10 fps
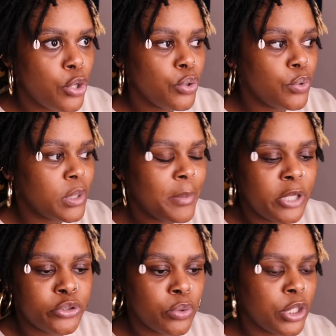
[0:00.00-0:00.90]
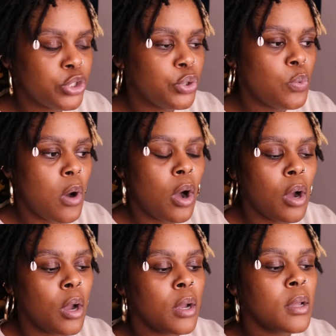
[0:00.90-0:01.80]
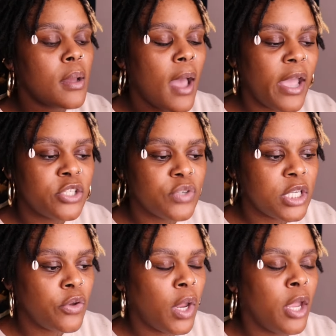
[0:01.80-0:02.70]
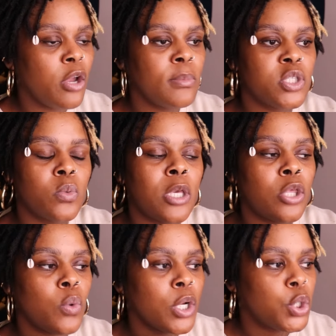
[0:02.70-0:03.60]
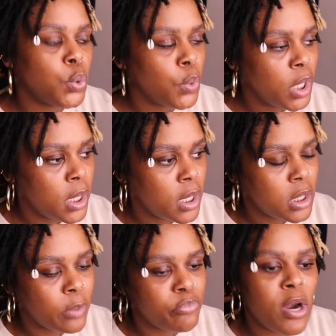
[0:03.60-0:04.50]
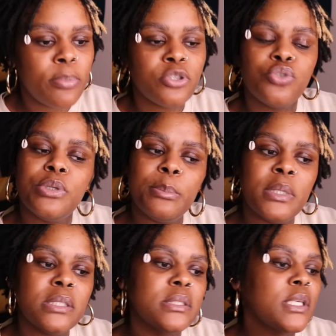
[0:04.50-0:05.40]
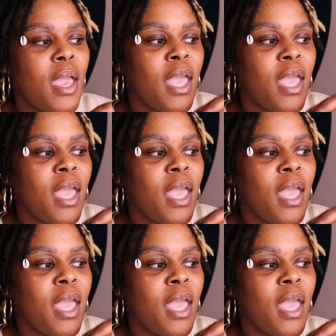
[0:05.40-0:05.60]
You're going to make sure that you are hydrating your hair in between. You are doing the proper treatments.